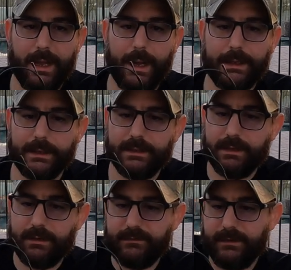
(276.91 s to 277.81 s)
I like
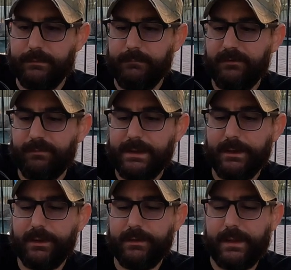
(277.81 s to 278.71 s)
it because it, it's made
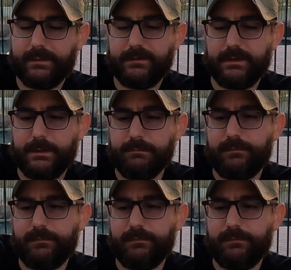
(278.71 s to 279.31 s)
out of that um,